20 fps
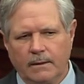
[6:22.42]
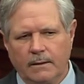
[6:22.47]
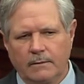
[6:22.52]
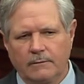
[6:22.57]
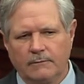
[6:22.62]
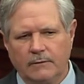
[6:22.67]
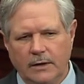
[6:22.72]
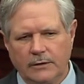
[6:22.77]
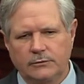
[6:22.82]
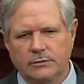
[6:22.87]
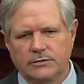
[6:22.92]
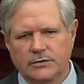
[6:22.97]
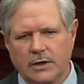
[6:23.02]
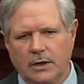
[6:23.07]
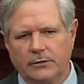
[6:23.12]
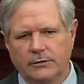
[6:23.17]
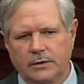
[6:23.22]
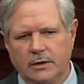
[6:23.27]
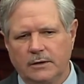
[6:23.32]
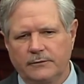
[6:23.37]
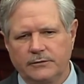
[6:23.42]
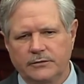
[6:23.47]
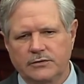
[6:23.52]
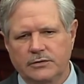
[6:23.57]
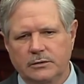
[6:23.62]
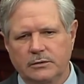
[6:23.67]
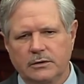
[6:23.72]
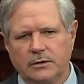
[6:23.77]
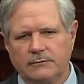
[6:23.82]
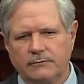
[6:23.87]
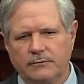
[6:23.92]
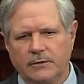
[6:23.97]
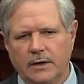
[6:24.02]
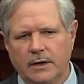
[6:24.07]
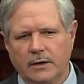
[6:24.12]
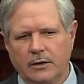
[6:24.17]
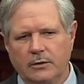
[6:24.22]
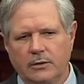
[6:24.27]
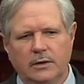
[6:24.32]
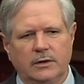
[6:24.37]
Veterans Healthcare Facility in
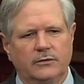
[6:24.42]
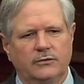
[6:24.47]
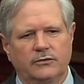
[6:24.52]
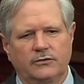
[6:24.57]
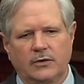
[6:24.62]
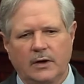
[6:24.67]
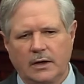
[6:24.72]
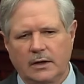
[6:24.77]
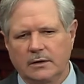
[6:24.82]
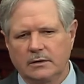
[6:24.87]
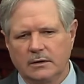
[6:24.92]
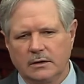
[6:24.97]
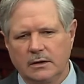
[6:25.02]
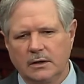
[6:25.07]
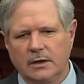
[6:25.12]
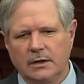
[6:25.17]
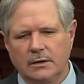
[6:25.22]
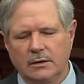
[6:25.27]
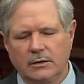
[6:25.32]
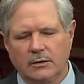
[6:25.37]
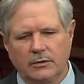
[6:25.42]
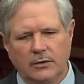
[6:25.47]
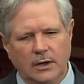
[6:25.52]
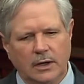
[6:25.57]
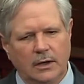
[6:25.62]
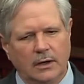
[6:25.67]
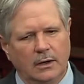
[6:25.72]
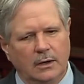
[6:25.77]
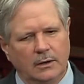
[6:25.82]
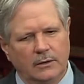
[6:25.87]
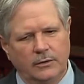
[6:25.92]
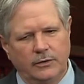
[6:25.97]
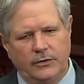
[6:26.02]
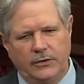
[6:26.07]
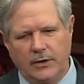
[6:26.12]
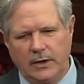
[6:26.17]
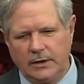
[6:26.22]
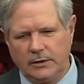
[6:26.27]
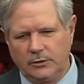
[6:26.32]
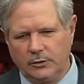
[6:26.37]
Fargo, is second to none. They
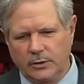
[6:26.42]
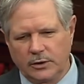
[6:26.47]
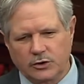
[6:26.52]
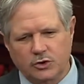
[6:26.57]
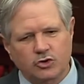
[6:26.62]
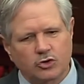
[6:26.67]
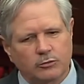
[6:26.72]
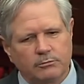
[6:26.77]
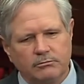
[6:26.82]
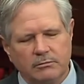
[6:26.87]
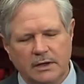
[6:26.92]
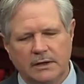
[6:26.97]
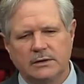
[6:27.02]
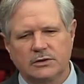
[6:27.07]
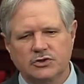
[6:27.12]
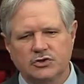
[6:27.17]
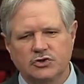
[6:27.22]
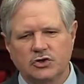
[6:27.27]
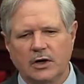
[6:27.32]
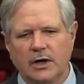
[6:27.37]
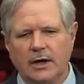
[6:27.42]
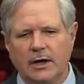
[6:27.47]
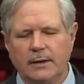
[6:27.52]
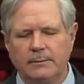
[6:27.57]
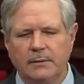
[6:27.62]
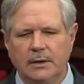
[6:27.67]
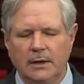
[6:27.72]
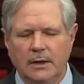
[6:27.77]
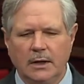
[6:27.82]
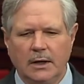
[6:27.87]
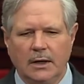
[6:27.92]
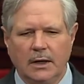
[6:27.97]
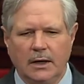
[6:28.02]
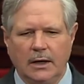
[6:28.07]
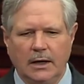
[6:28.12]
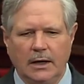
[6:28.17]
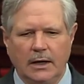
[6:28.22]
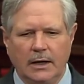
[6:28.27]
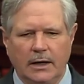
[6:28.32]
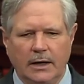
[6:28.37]
do a tremendous job,
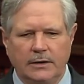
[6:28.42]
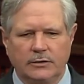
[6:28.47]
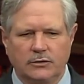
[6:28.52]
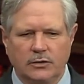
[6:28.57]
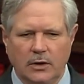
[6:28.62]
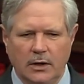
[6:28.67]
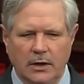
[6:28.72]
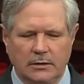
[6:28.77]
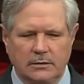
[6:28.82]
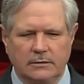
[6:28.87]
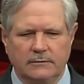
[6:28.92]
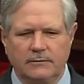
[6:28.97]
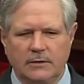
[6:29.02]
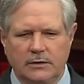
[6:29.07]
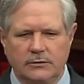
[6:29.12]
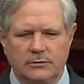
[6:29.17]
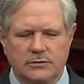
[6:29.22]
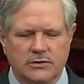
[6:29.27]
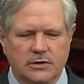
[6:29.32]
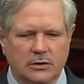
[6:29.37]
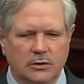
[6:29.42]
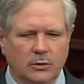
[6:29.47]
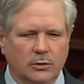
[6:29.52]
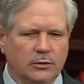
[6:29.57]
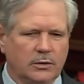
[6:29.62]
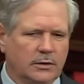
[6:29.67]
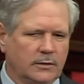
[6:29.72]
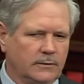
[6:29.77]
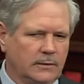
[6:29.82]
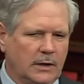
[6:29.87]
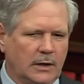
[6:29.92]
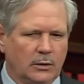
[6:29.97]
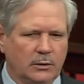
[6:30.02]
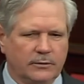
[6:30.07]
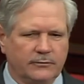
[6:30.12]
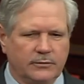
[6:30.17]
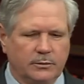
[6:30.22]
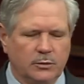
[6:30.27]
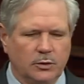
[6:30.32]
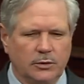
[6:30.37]
and I talk to veterans that go there, not
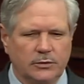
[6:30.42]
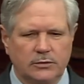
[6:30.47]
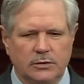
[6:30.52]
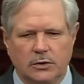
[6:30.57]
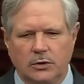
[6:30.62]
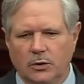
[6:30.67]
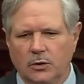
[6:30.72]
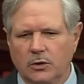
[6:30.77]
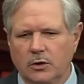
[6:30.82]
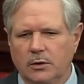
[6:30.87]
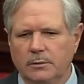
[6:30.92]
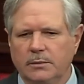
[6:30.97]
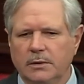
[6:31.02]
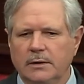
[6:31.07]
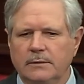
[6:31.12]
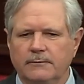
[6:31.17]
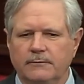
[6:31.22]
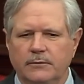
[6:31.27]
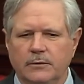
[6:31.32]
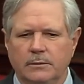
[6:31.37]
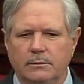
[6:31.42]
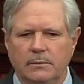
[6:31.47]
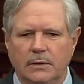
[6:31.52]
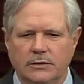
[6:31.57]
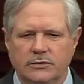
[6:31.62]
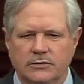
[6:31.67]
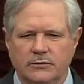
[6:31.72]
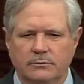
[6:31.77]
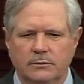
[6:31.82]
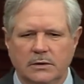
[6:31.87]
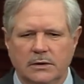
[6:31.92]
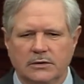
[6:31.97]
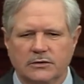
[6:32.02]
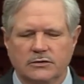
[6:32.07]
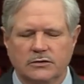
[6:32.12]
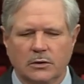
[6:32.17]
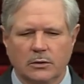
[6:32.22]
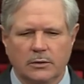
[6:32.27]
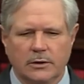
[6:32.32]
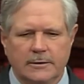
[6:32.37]
only from North Dakota, but from much of
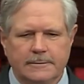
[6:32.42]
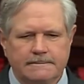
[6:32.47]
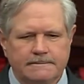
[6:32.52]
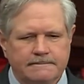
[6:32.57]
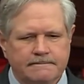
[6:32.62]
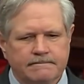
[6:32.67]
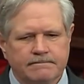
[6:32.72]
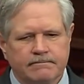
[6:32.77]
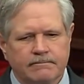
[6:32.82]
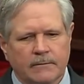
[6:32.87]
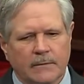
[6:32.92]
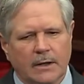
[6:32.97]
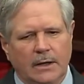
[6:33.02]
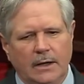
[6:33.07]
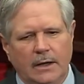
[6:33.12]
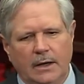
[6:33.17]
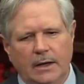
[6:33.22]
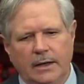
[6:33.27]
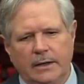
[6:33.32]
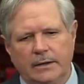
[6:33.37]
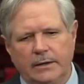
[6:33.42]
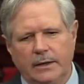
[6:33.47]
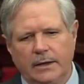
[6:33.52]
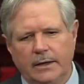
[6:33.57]
Minnesota, and